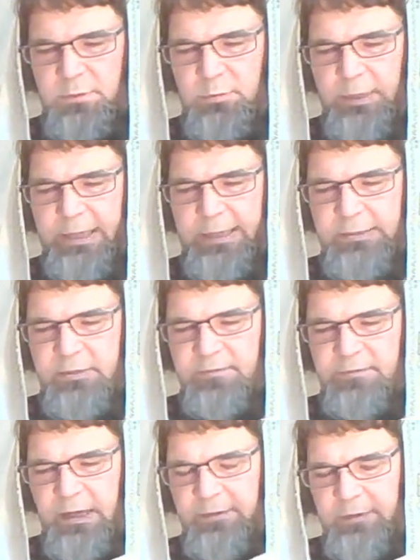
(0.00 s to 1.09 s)
Praise the
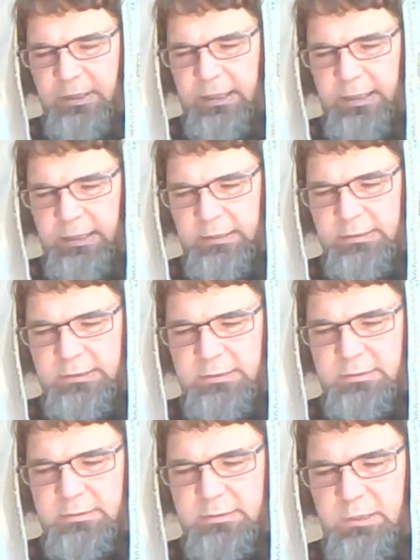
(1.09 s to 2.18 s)
Father God.
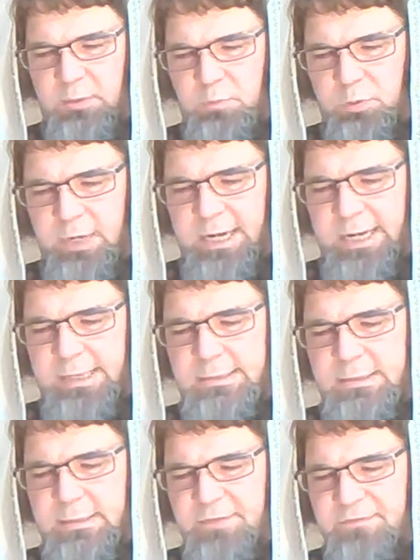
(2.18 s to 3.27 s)

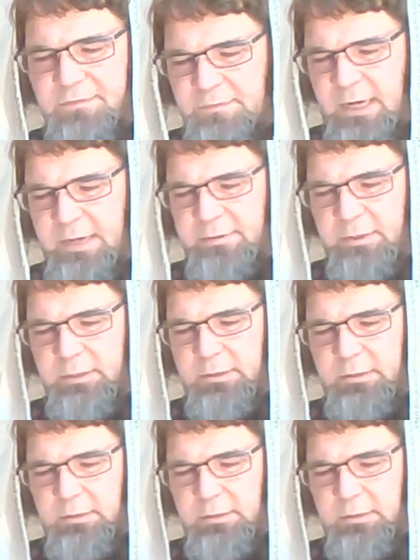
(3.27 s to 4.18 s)
Praise the Father